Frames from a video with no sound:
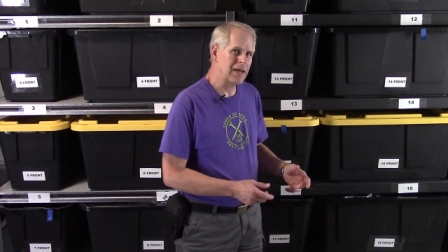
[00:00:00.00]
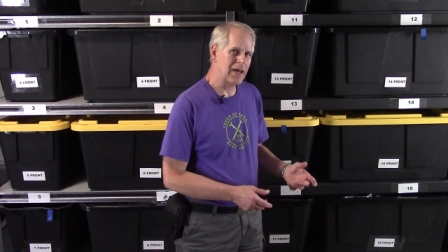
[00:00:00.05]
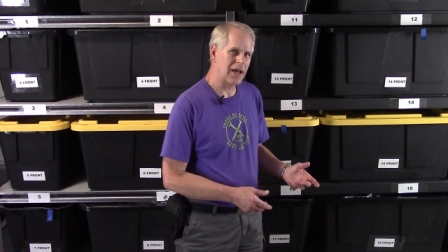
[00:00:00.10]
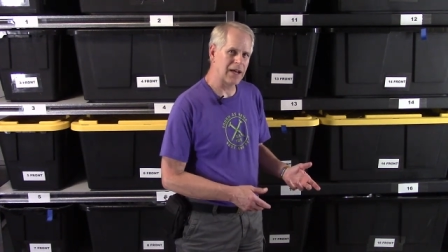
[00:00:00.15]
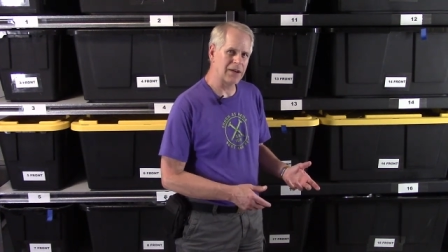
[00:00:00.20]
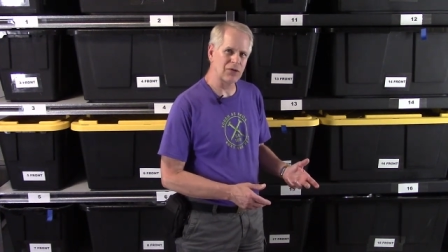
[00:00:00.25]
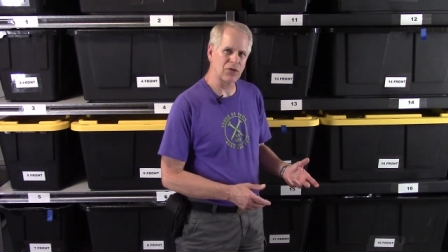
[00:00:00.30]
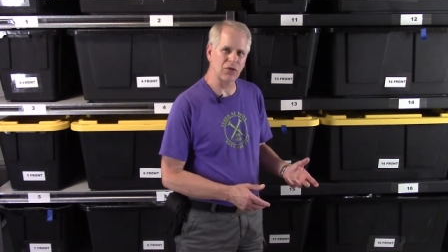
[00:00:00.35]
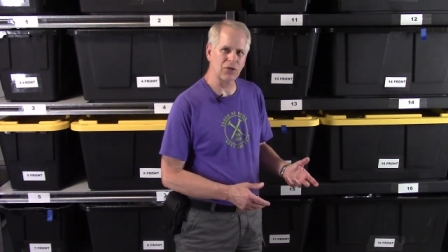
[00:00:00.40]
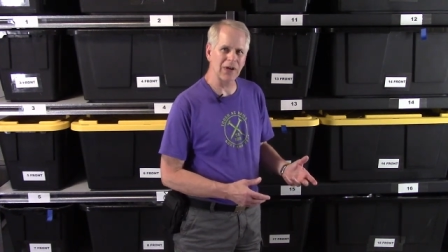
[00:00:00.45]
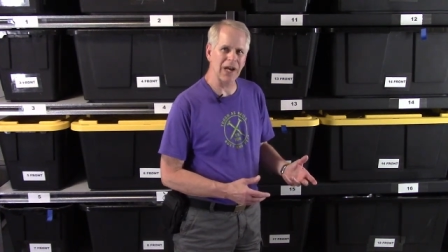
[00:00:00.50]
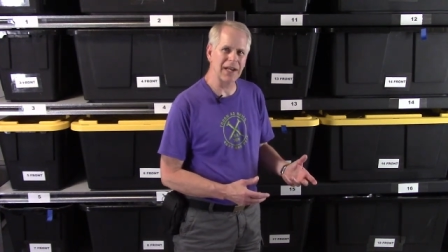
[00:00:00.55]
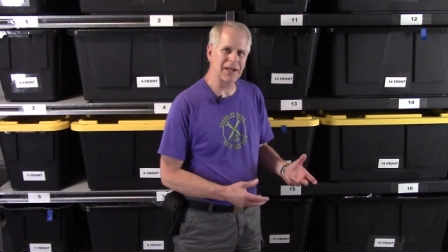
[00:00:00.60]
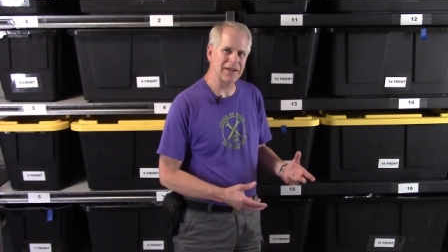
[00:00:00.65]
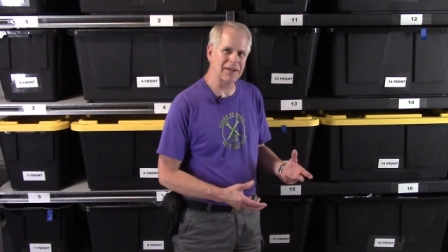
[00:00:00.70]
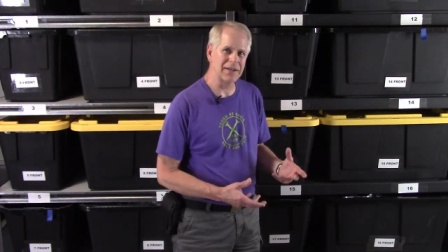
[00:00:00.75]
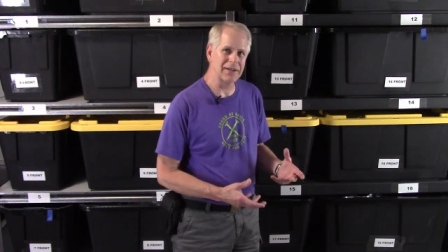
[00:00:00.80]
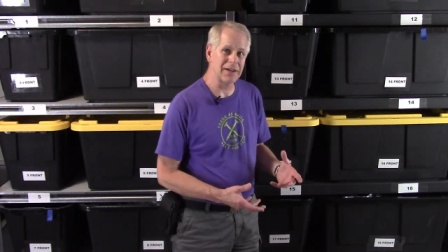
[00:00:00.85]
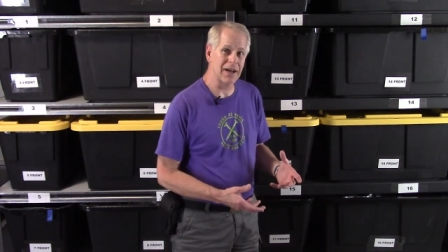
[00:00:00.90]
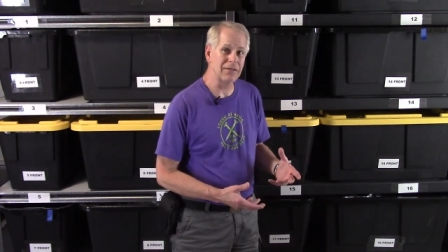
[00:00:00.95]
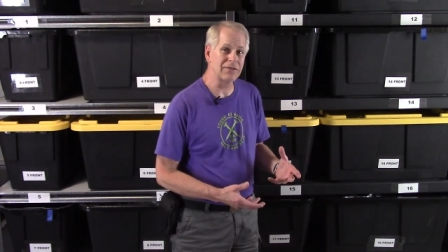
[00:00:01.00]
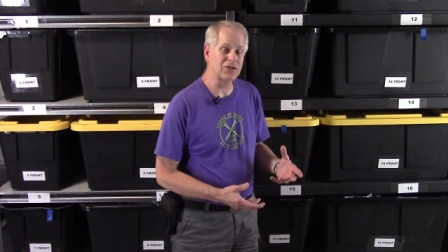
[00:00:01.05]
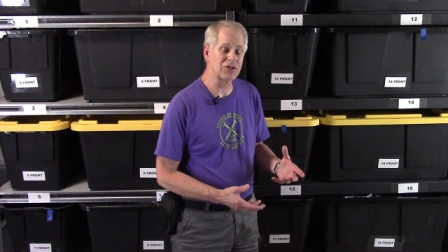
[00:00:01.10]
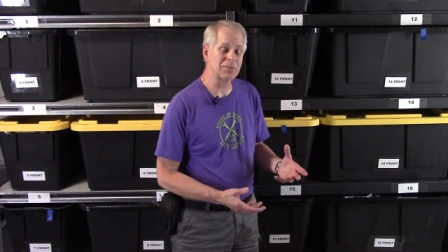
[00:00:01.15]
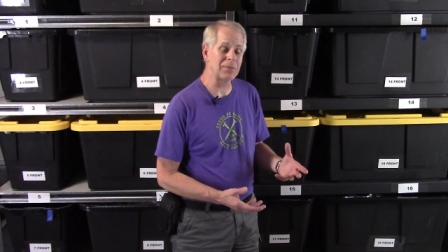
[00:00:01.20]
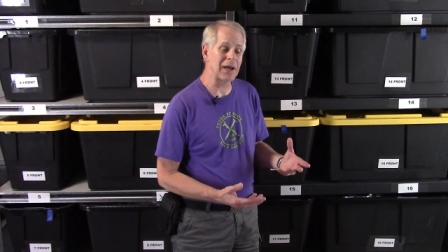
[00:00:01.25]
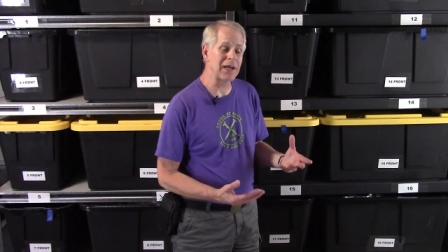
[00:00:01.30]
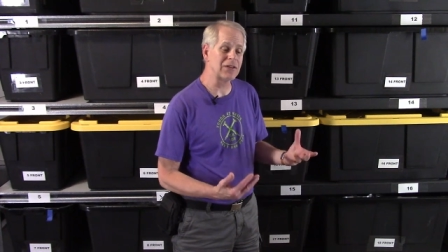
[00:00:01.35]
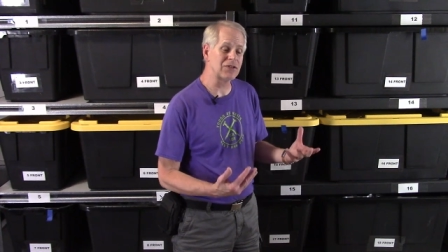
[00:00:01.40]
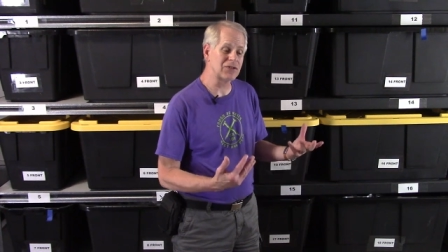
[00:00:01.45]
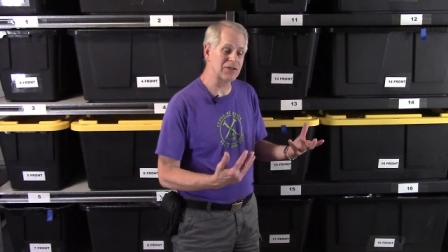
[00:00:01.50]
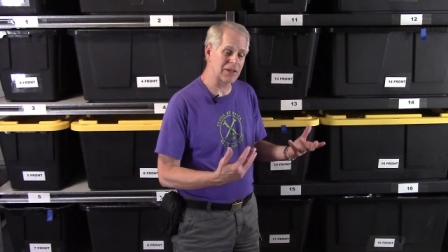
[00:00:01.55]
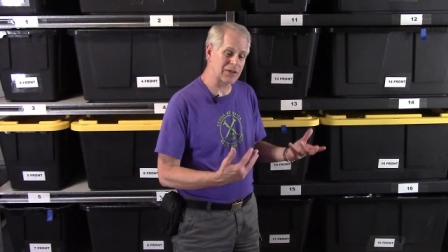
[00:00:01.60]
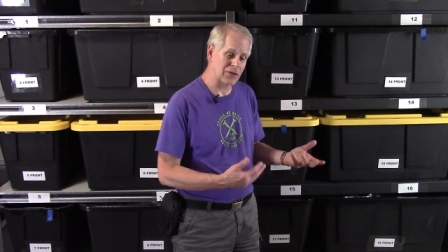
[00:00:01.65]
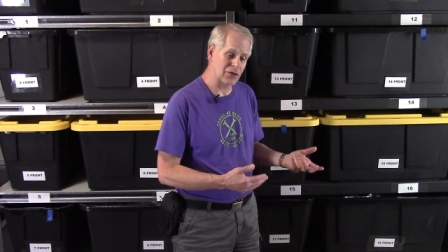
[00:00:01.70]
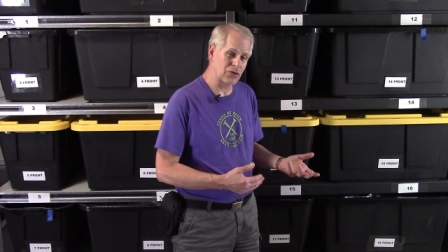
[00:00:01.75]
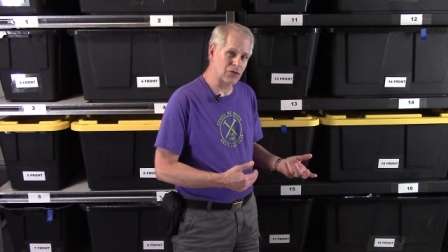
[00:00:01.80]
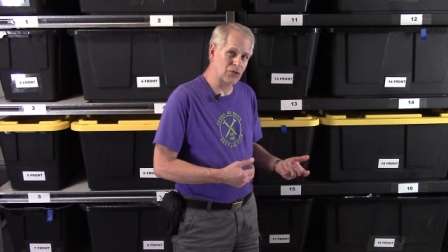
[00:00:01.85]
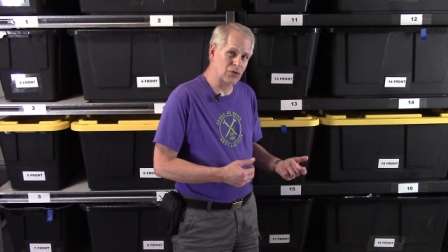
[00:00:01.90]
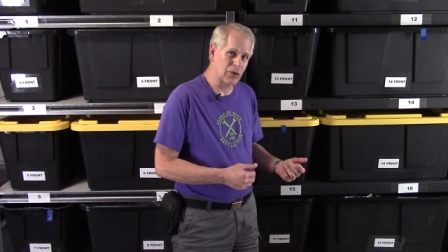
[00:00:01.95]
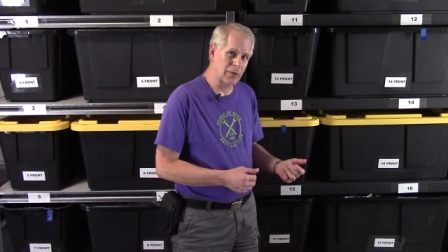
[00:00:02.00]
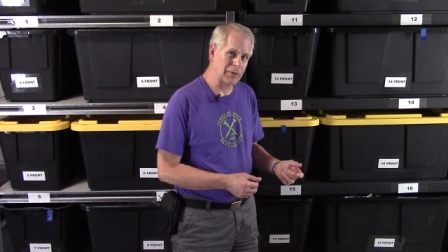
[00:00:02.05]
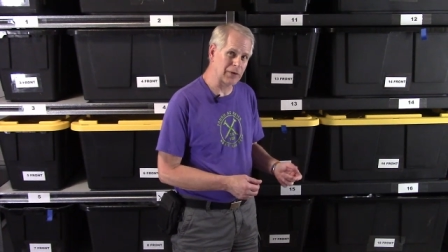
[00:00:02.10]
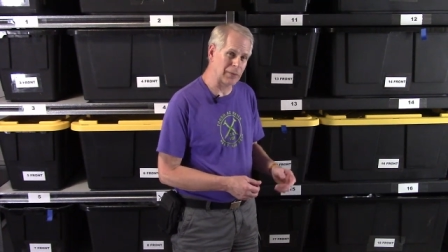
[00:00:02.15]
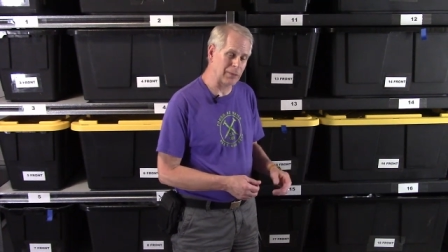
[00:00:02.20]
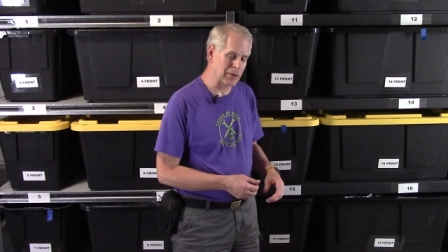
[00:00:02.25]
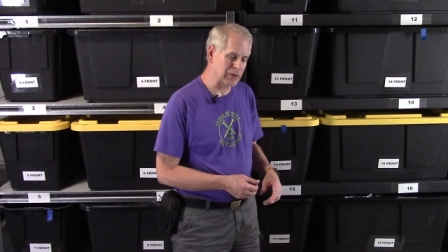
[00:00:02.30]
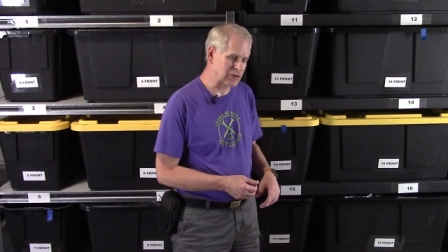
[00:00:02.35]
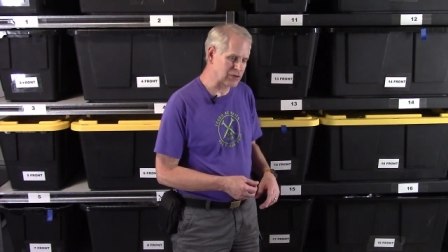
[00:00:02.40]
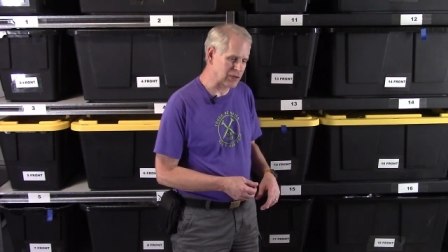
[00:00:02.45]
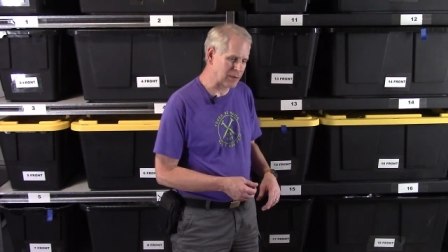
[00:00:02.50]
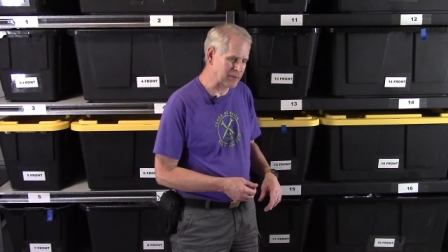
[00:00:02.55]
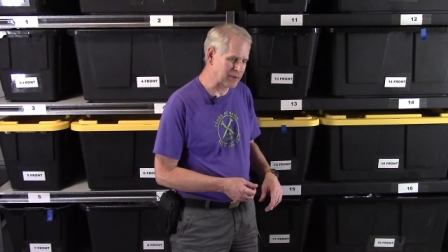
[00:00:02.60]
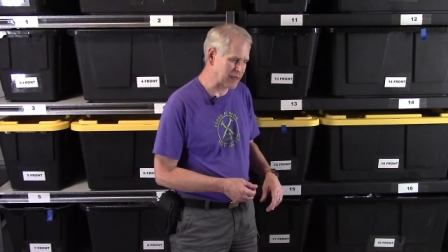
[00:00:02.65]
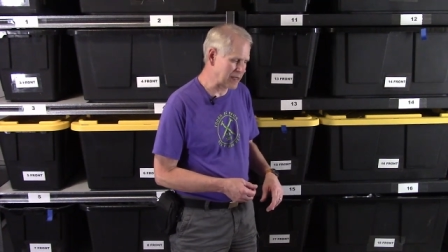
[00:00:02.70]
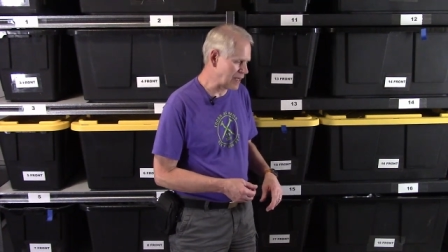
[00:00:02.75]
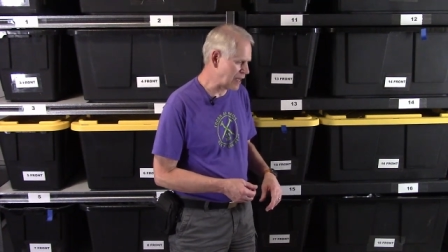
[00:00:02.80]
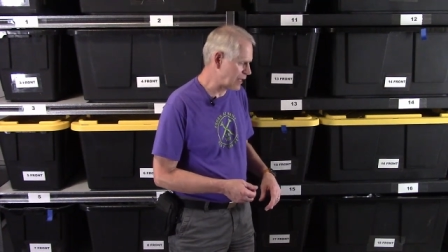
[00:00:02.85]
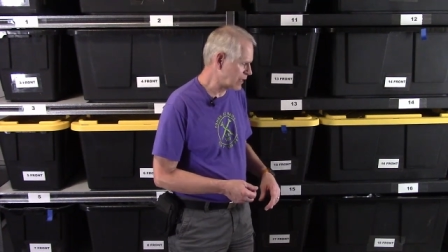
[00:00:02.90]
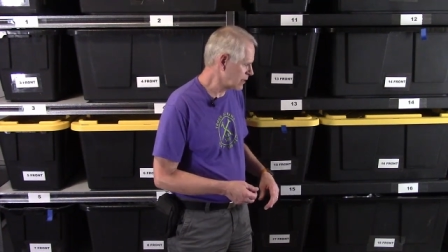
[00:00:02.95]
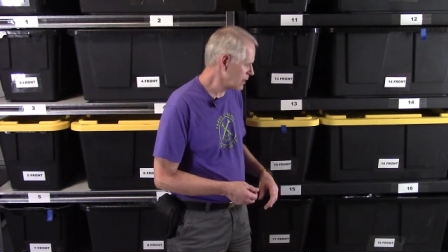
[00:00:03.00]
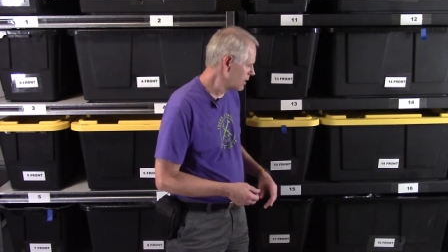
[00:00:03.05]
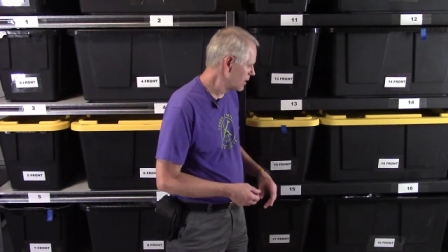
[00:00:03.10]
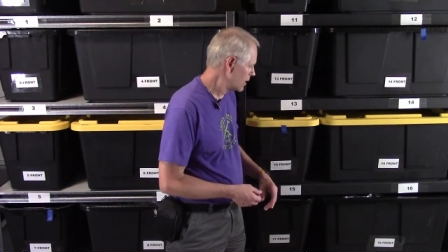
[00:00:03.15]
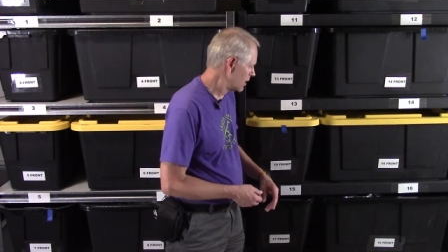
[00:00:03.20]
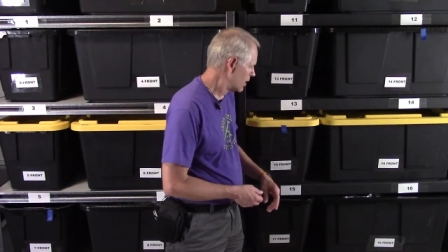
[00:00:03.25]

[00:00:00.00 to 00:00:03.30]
and created enough space that there's room to put something in.